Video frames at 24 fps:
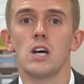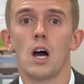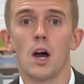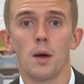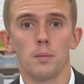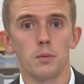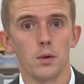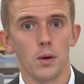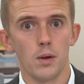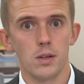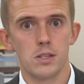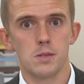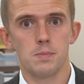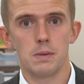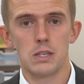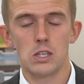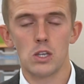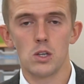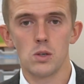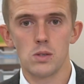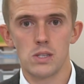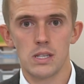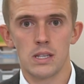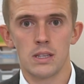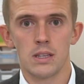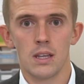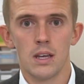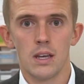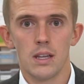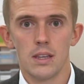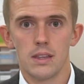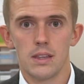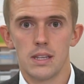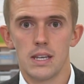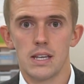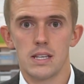that I'm going to be using
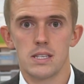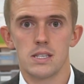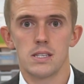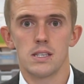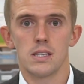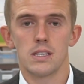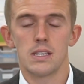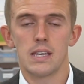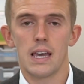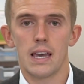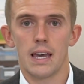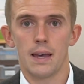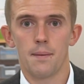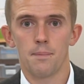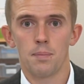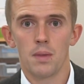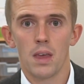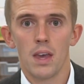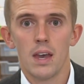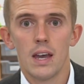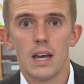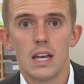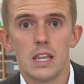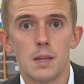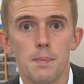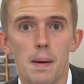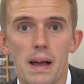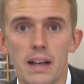this year. In the